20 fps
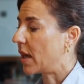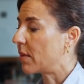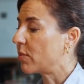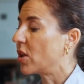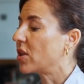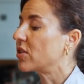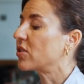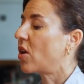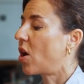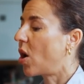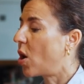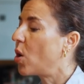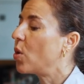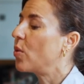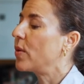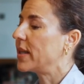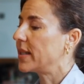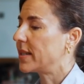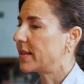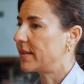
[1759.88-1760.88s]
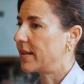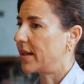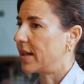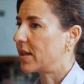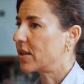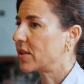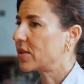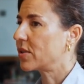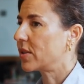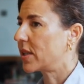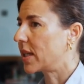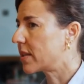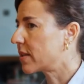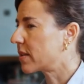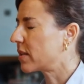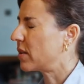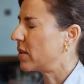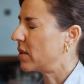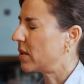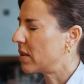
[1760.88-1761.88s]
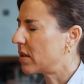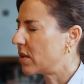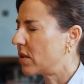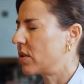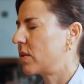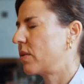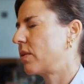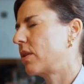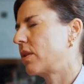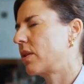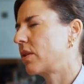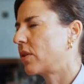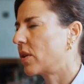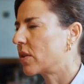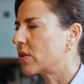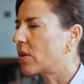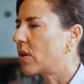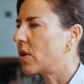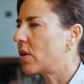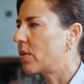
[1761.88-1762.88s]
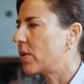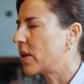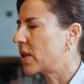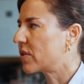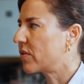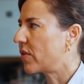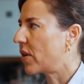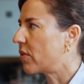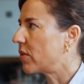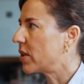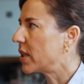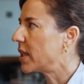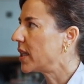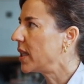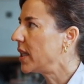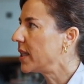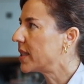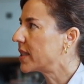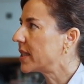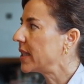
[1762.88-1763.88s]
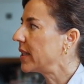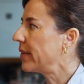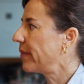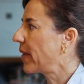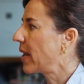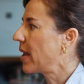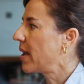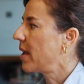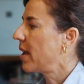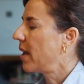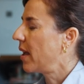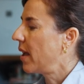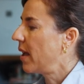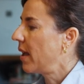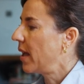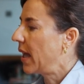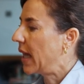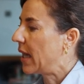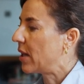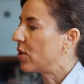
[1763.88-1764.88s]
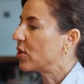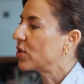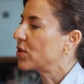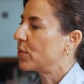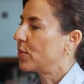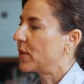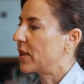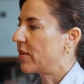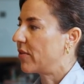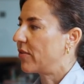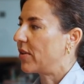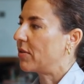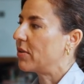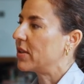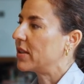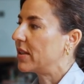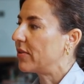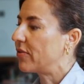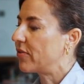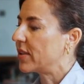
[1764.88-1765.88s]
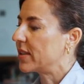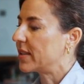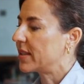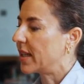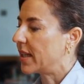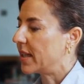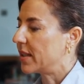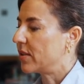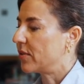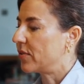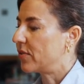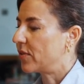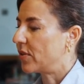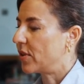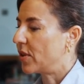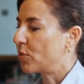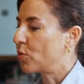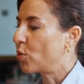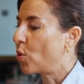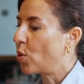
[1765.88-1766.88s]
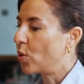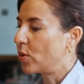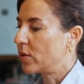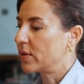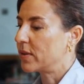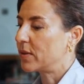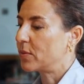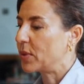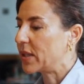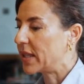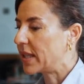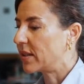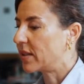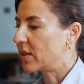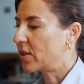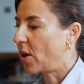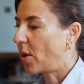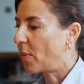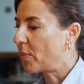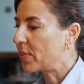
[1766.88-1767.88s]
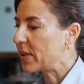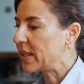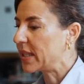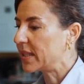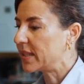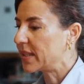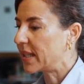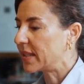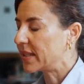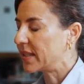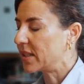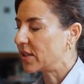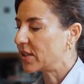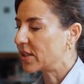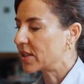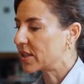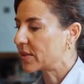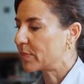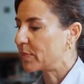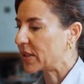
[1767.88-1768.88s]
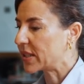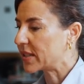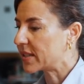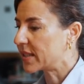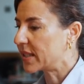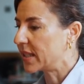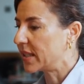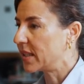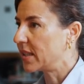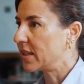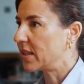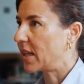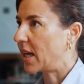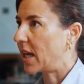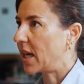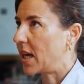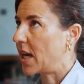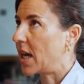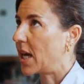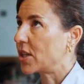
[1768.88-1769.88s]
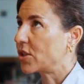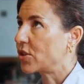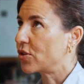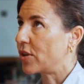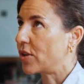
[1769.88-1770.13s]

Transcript: not always there, so that's not always very easy. And also with a very different kind of role within the company than the others. But still, we